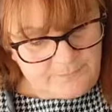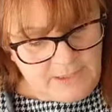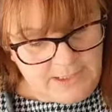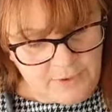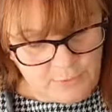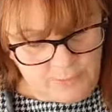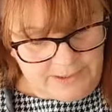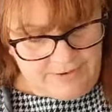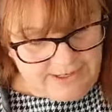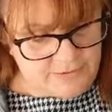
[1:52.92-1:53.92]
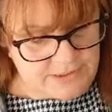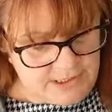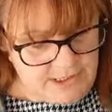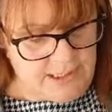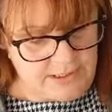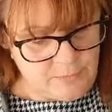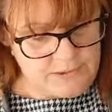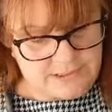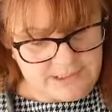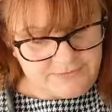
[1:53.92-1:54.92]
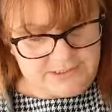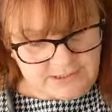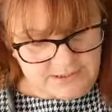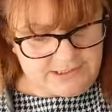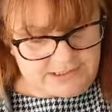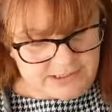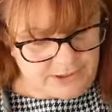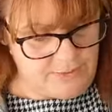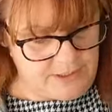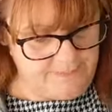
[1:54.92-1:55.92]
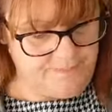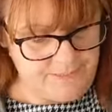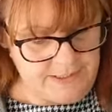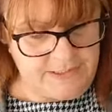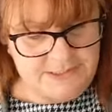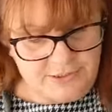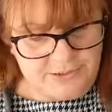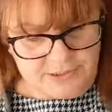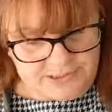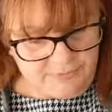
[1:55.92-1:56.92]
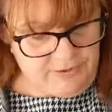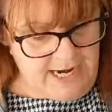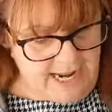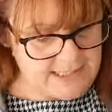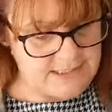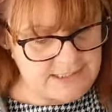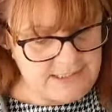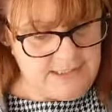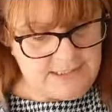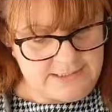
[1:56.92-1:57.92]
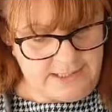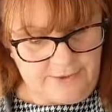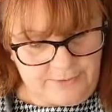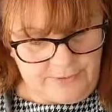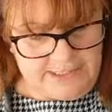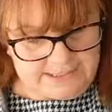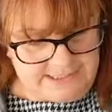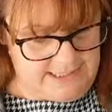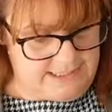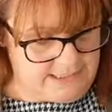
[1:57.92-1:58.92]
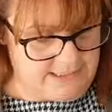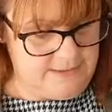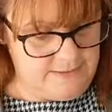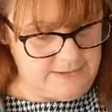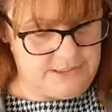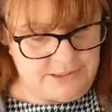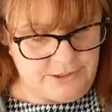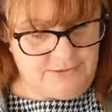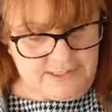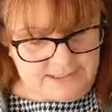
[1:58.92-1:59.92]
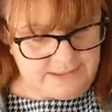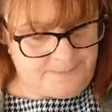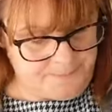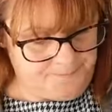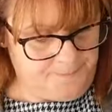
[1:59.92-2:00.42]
and go all the way around. And once I've started to, the dough's nice and relaxed, so it's easy to do this.